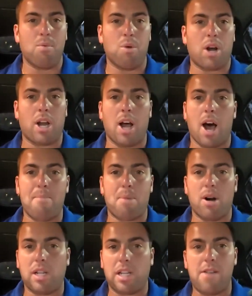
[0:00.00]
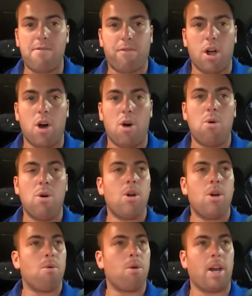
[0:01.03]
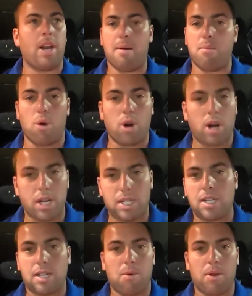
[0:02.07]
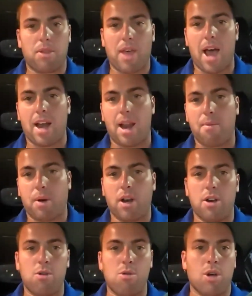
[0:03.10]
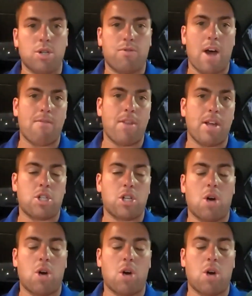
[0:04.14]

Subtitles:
We're going to up our lead flow. We're going to get more consistent with that, and we're going to do those 5 things.